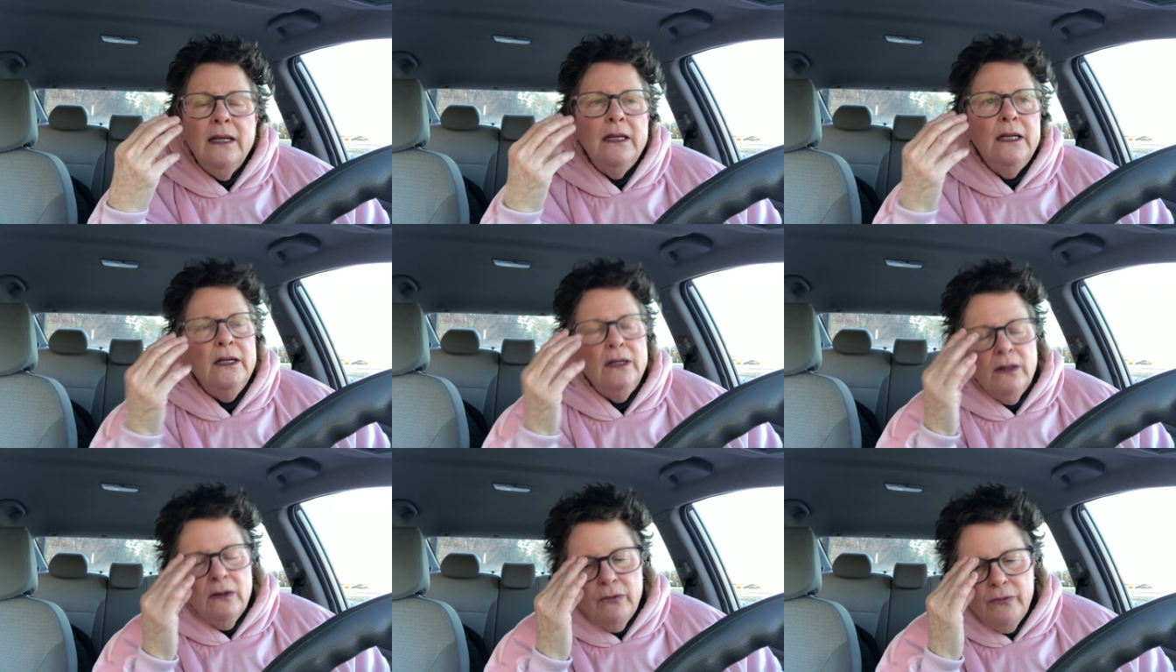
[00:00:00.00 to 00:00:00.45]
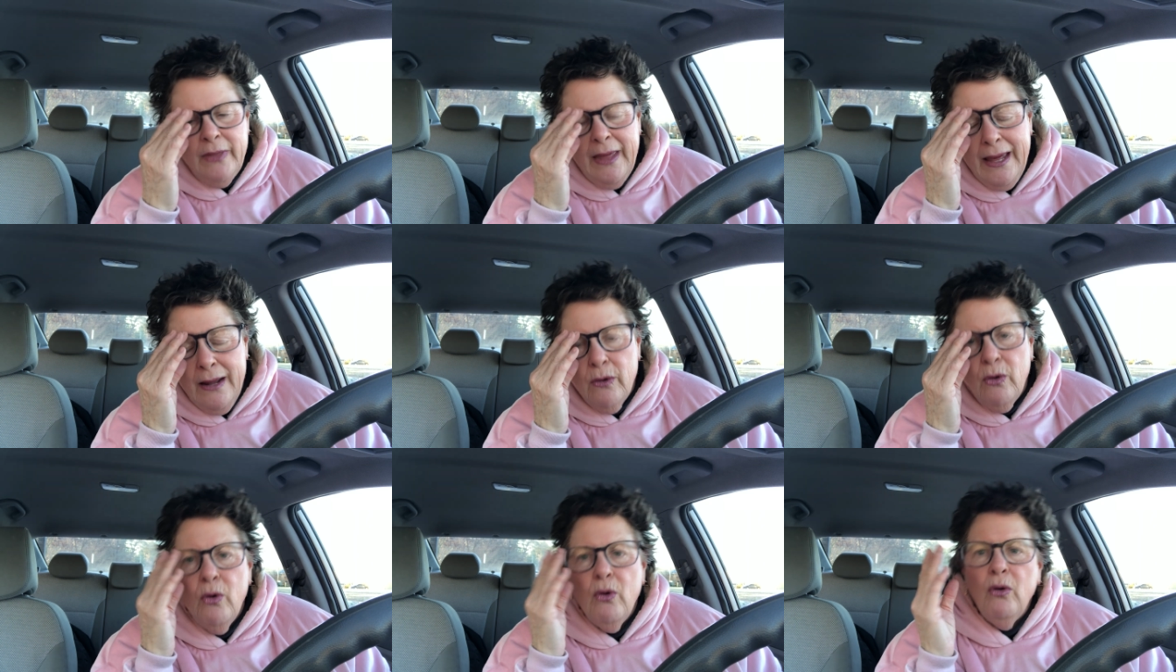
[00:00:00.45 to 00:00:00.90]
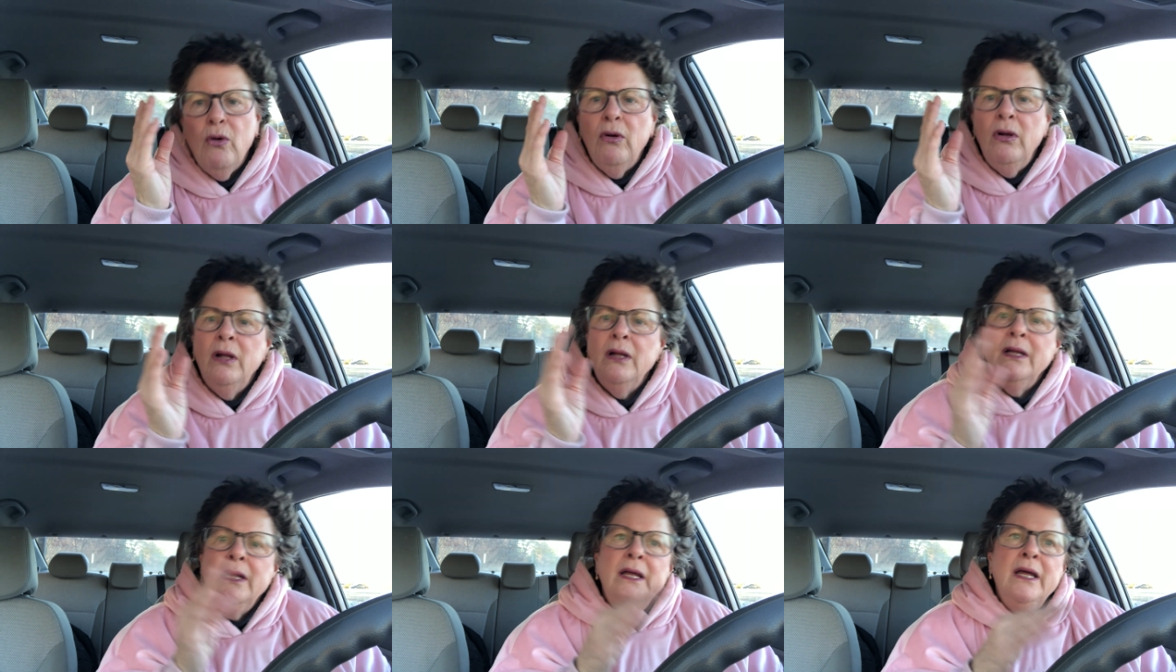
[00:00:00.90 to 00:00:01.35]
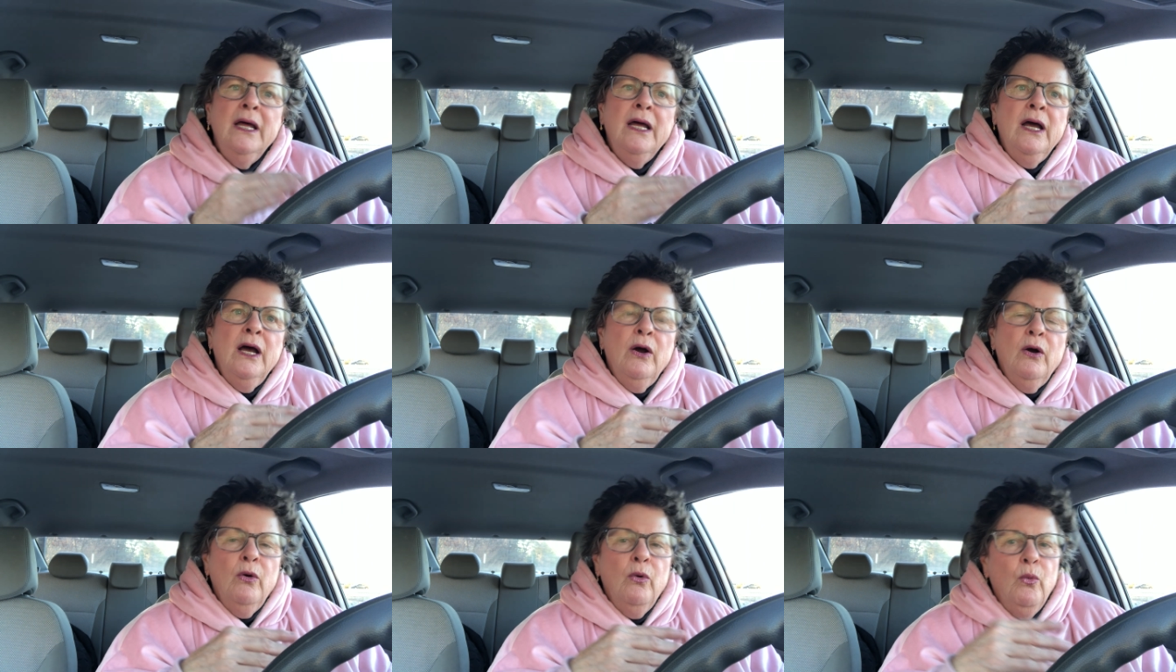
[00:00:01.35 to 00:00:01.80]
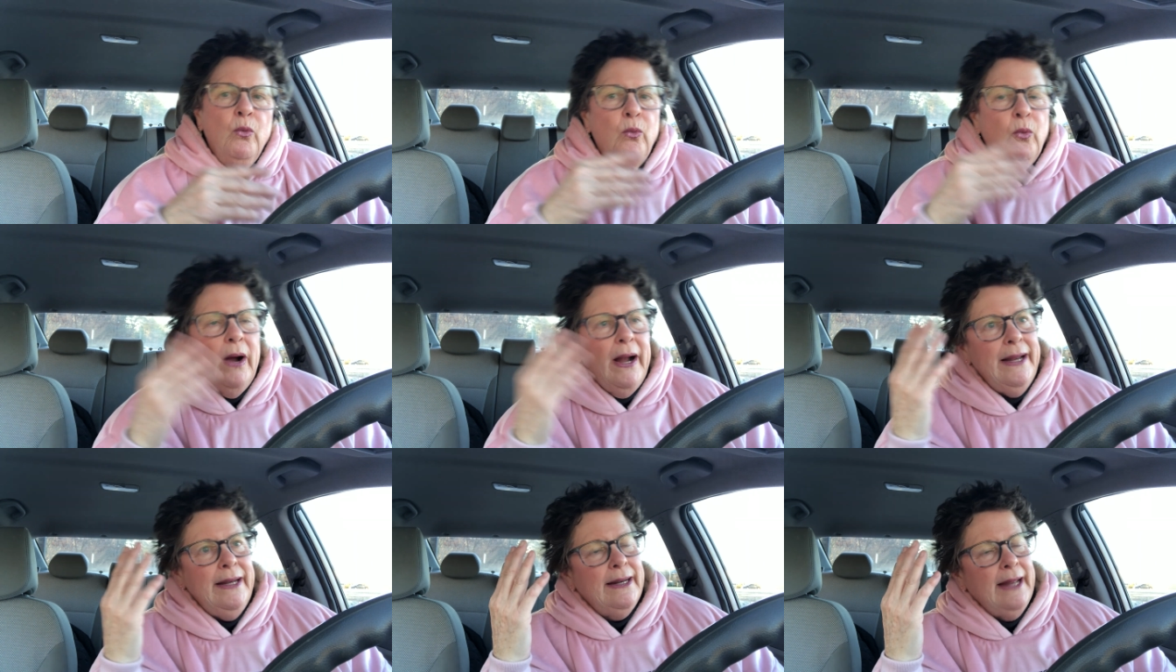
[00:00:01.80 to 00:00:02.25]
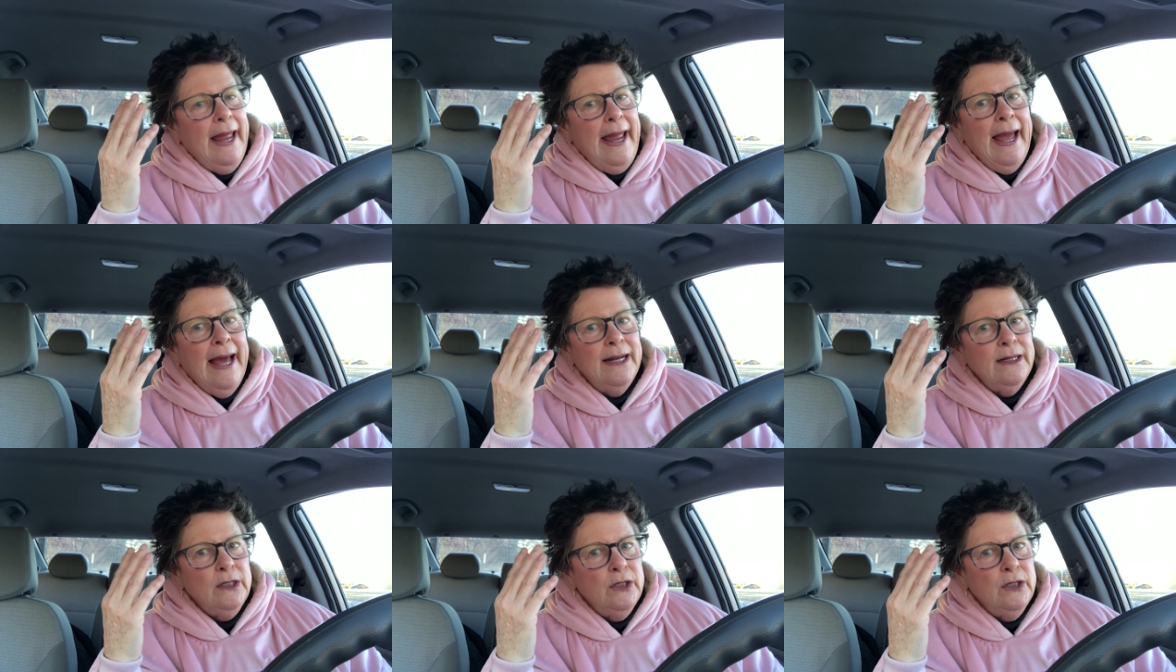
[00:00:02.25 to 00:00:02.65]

you know, that whole white hat,